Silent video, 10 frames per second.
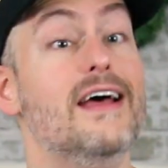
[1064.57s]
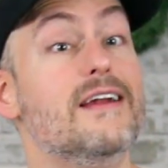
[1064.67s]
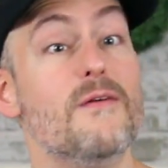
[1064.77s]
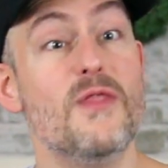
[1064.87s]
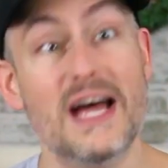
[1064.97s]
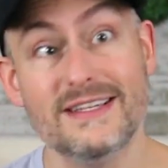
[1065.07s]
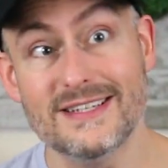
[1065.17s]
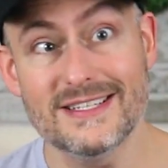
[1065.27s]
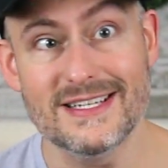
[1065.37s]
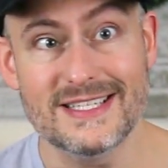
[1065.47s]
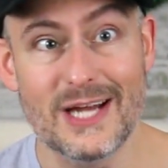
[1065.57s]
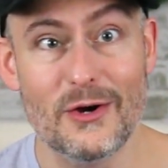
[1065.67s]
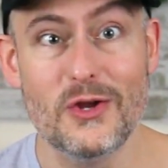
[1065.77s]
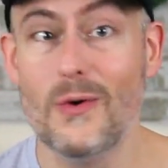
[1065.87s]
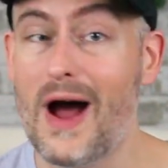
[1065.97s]
And if that doesn't
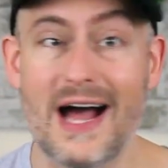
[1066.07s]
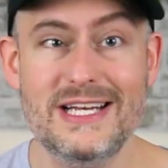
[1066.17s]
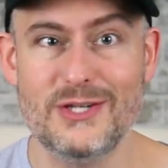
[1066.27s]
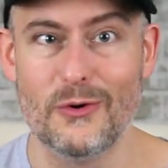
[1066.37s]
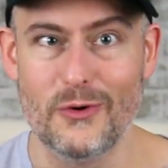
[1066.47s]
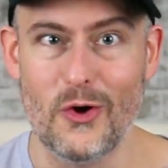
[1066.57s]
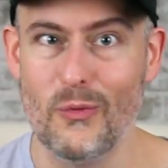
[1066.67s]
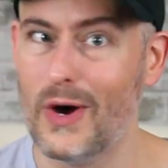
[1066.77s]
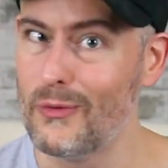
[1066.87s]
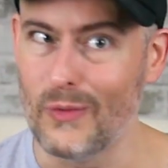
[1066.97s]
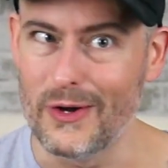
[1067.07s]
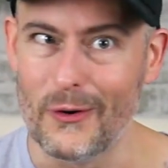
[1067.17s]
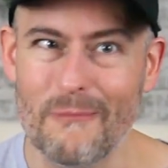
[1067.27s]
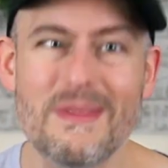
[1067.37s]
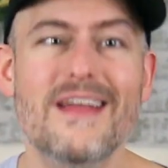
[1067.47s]
sell you, I don't know what
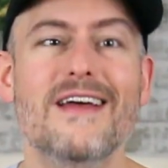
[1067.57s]
will.